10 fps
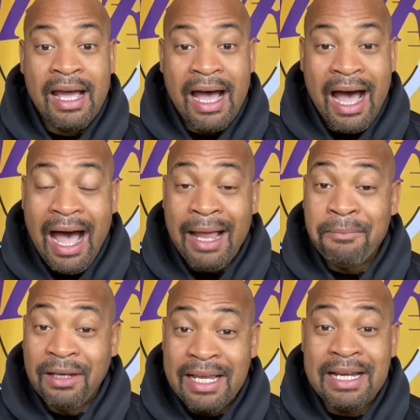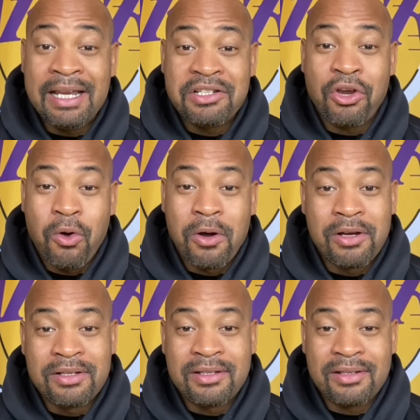I'm leaning
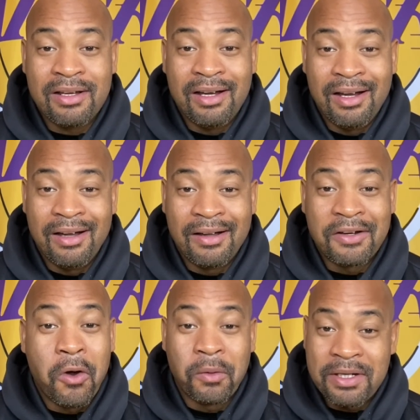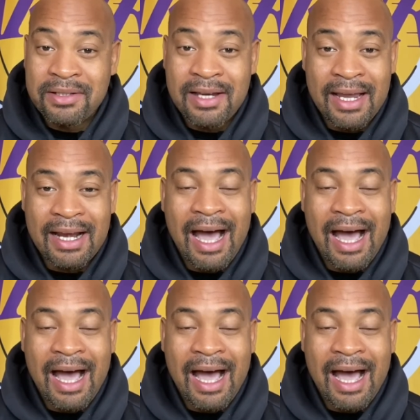towards Golden State.